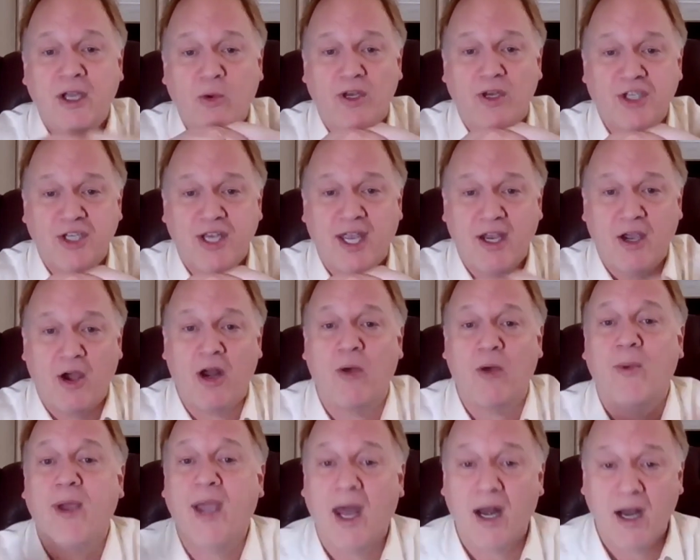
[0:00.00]
We shake on
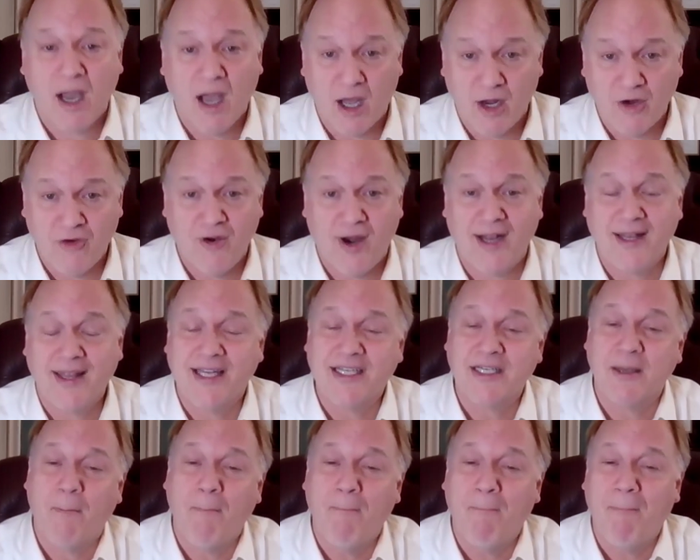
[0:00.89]
it. We got a contract.
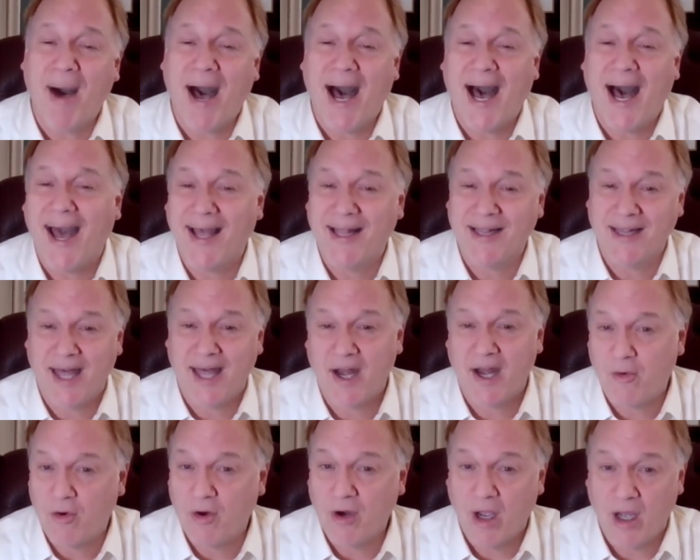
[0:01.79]
That's a
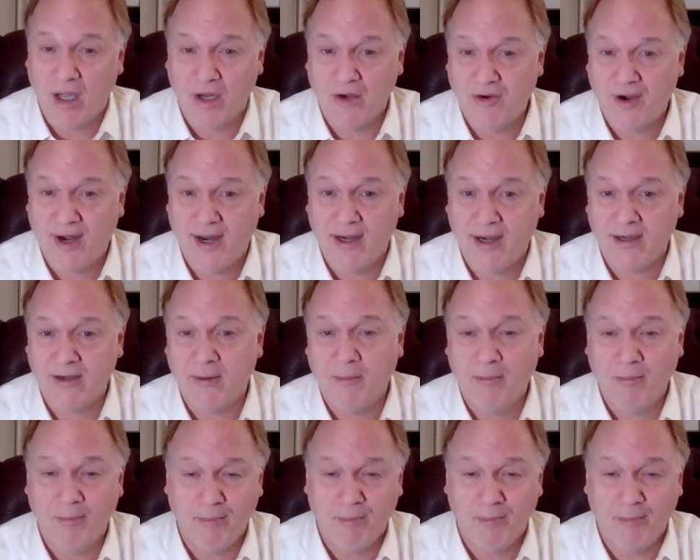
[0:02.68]
bilateral contract.